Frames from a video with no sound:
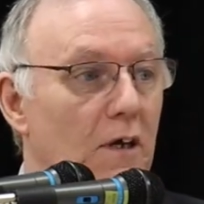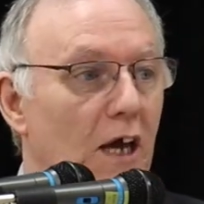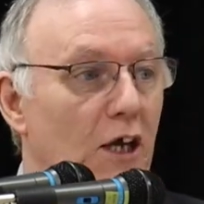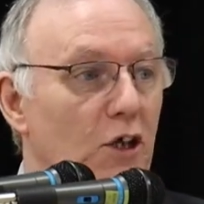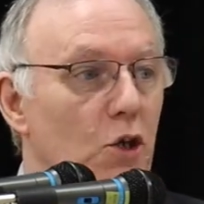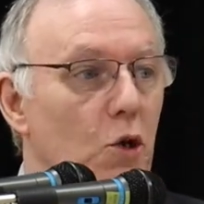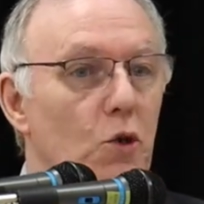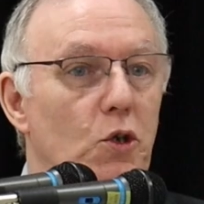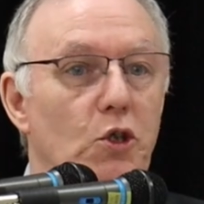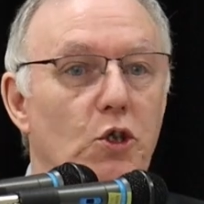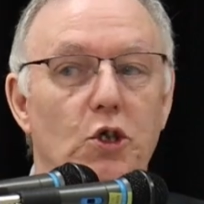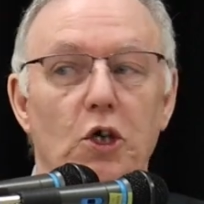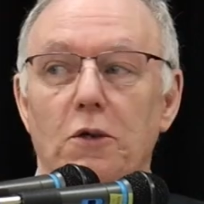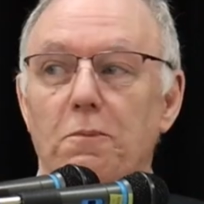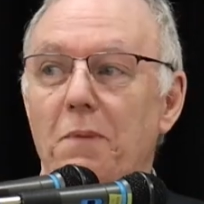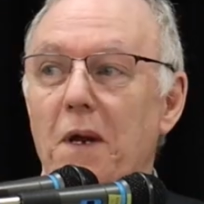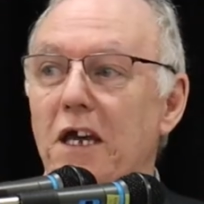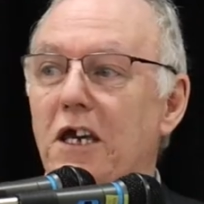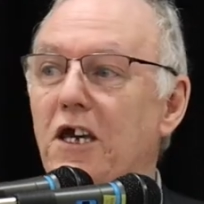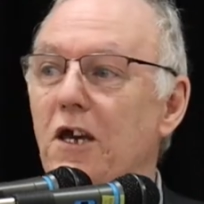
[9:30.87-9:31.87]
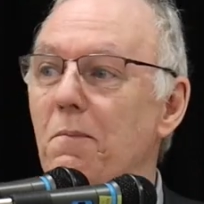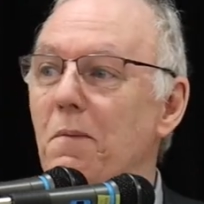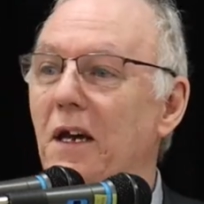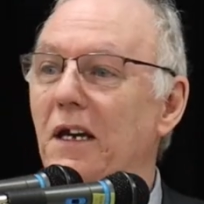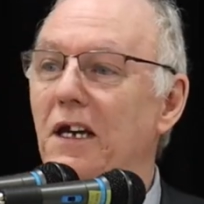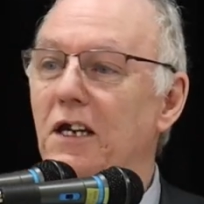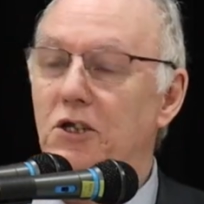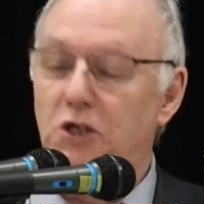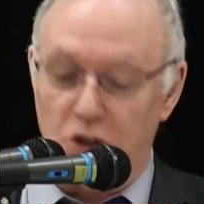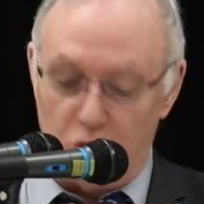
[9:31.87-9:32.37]
And you should be
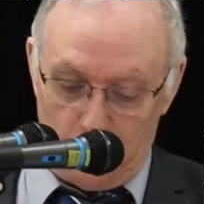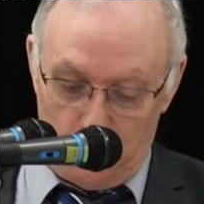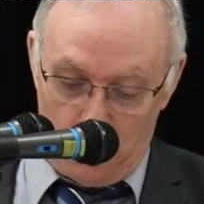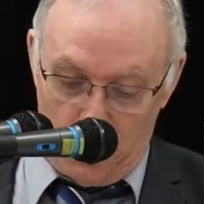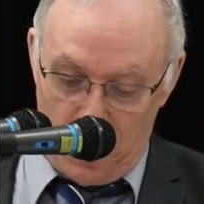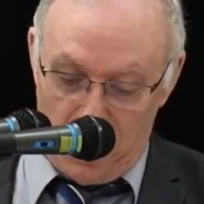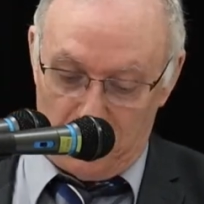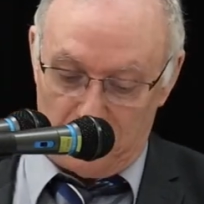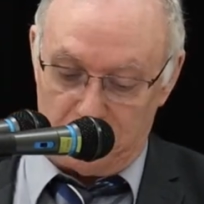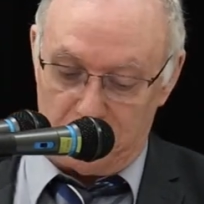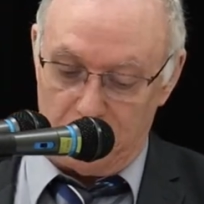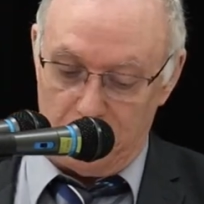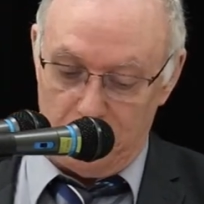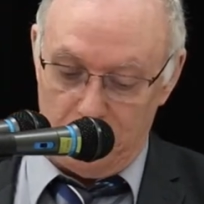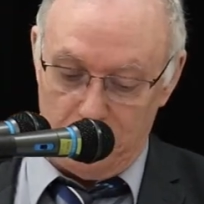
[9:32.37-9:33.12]
committed to what?